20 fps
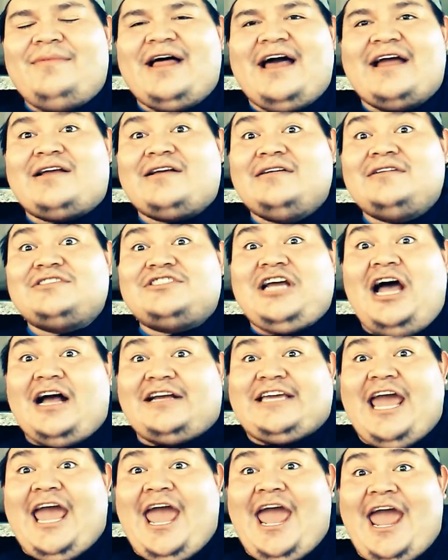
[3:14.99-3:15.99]
I'm like,
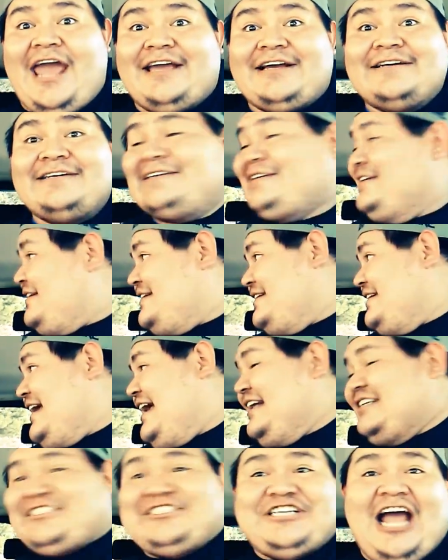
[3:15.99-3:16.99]
Chucky!
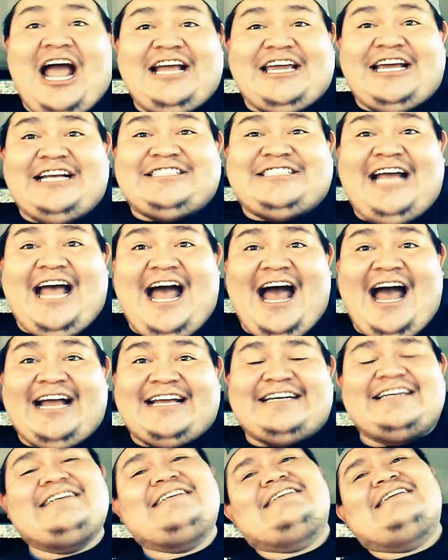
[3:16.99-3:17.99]
It's Chucky
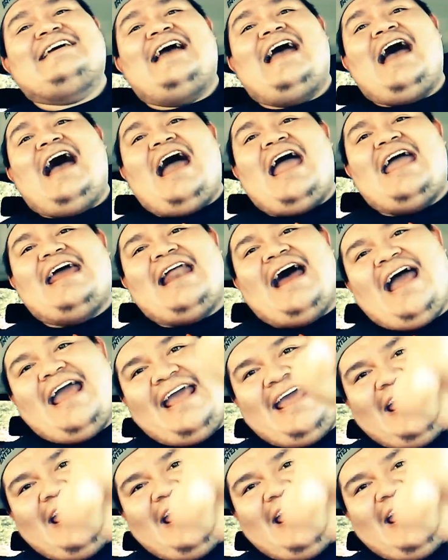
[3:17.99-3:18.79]
Chuck! And